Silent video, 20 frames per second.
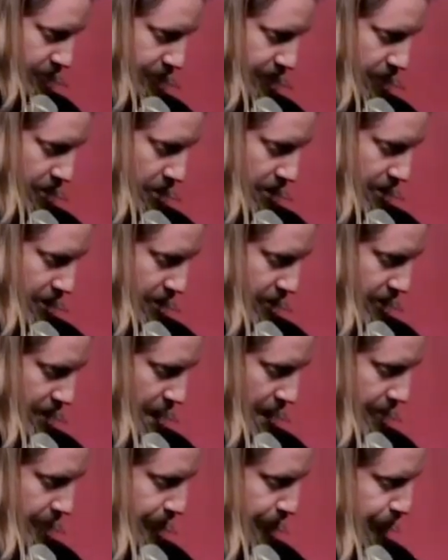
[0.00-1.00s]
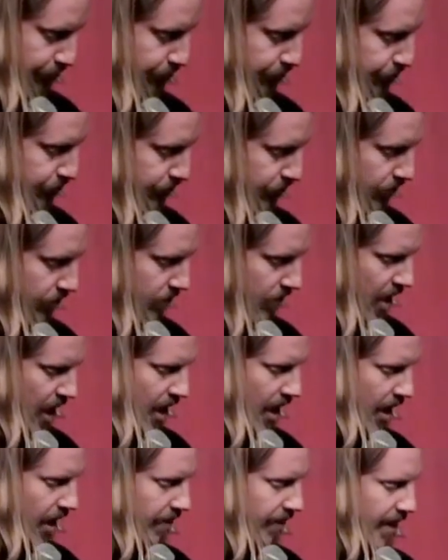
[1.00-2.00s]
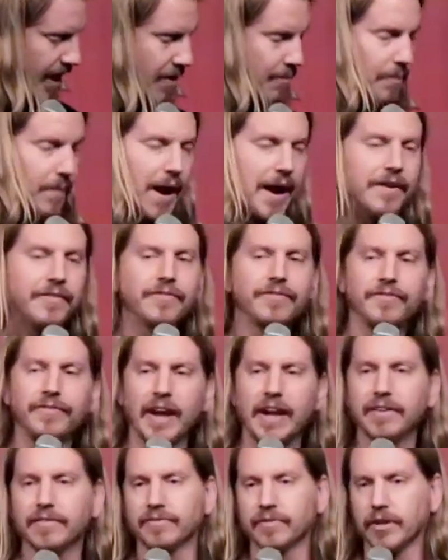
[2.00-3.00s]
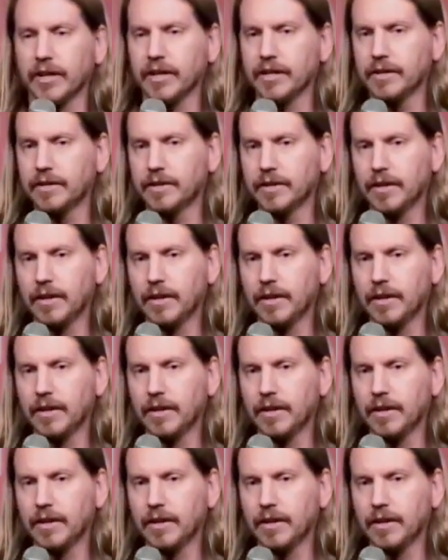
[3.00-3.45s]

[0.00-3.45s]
Safari. Okay. And then my favorite